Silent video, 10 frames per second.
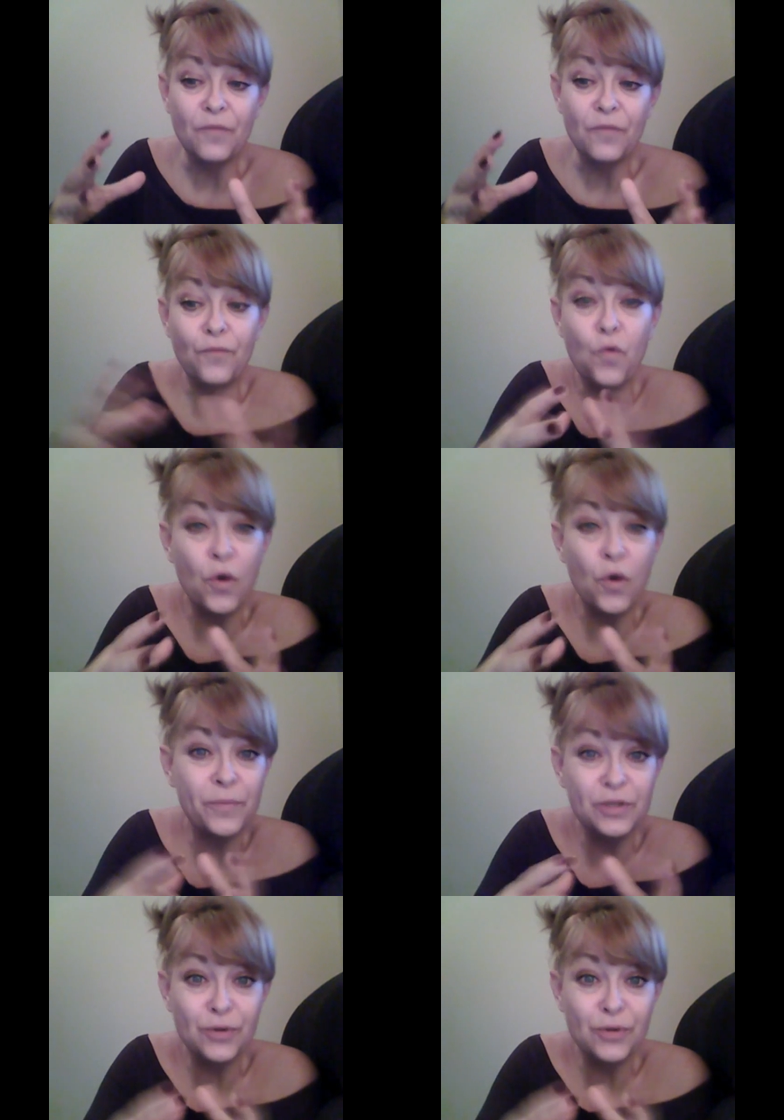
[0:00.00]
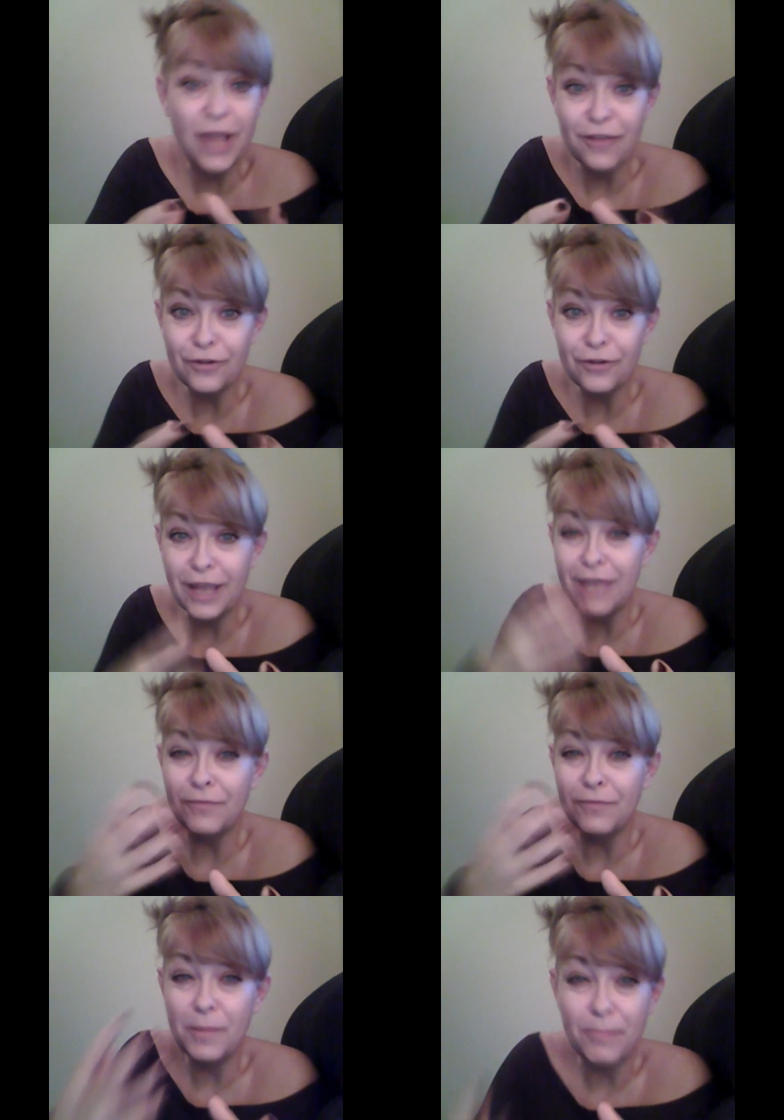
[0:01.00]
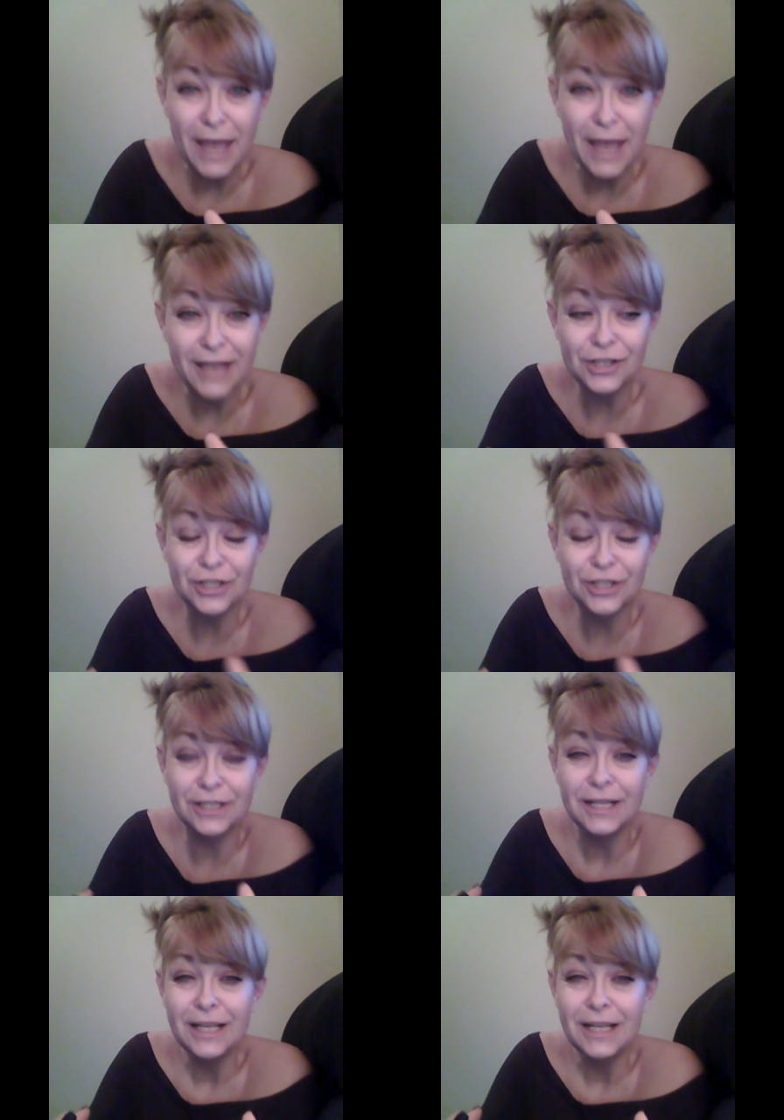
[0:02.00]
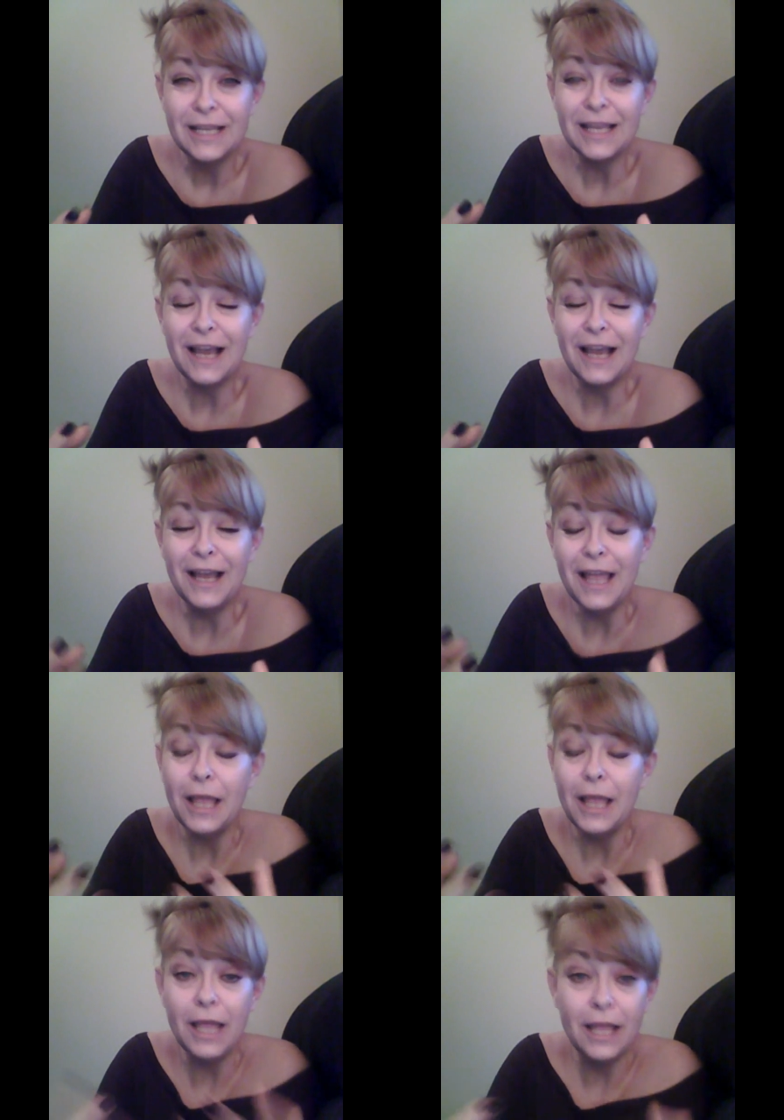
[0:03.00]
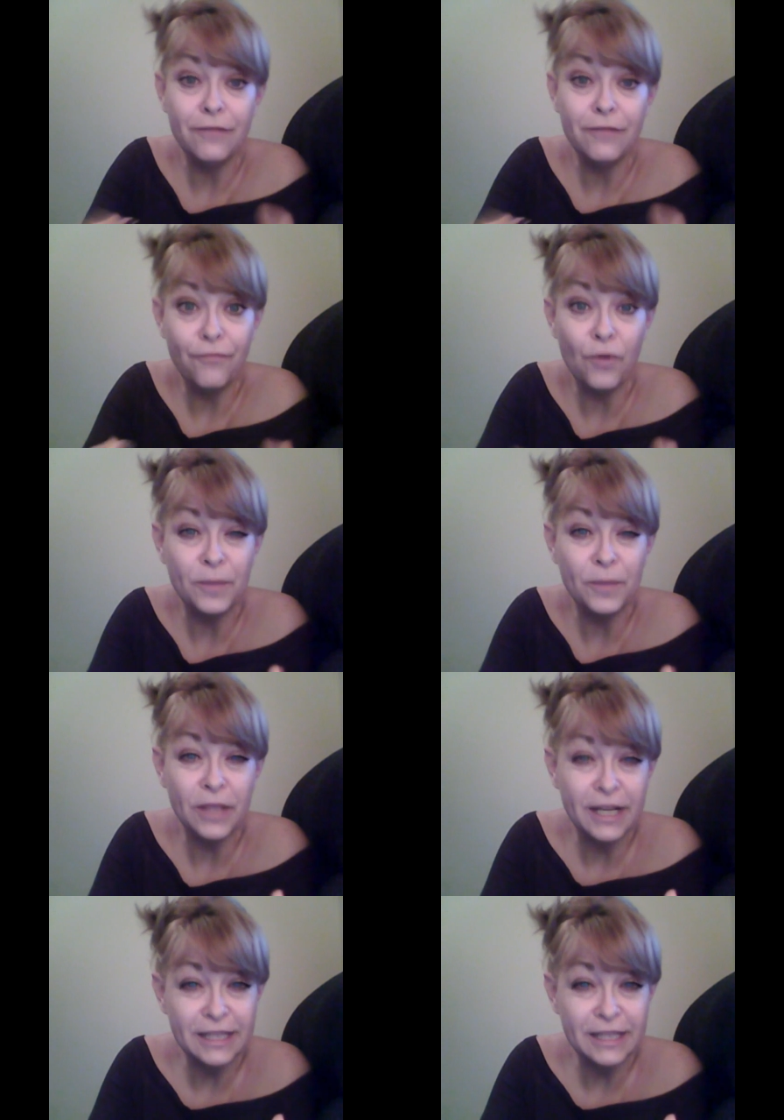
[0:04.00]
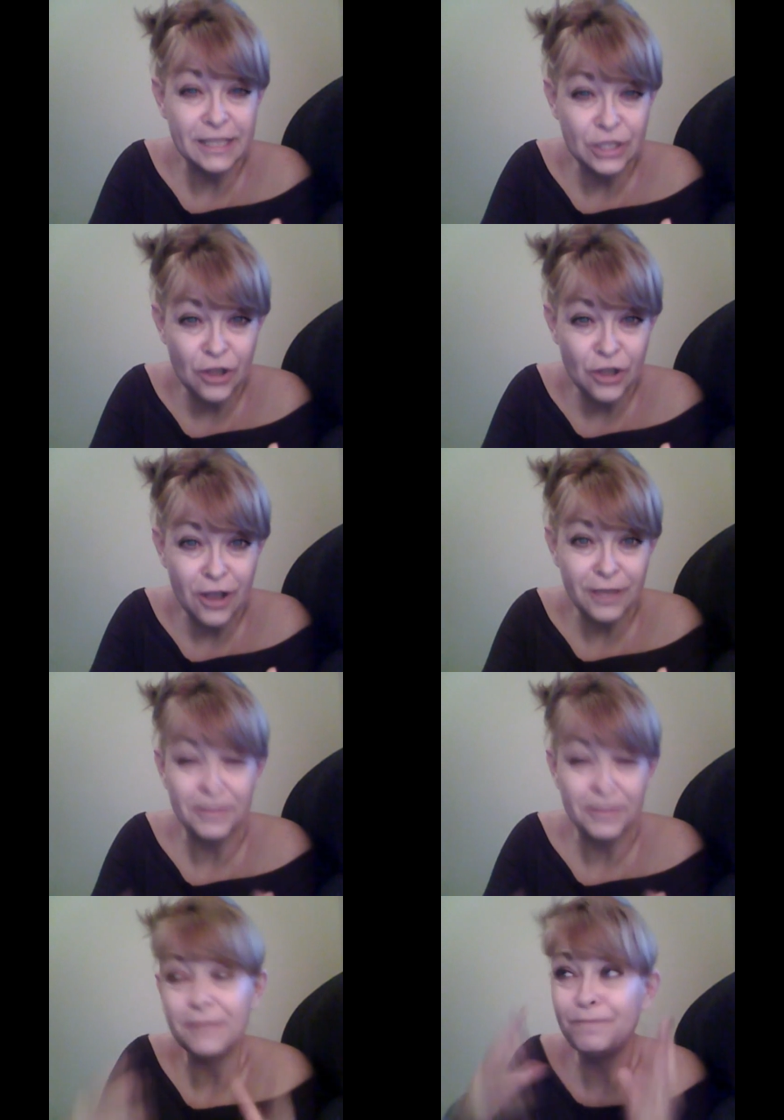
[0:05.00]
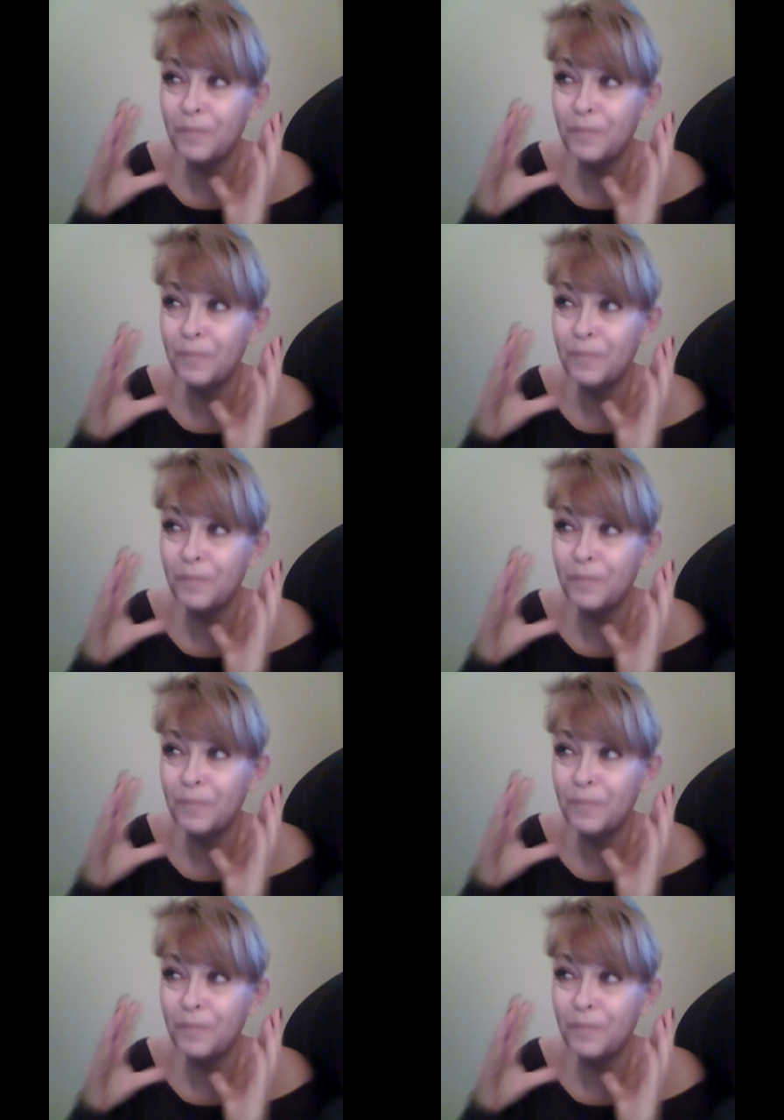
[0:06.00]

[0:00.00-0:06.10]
formed together, gave him a passion, uh, and formulated this document.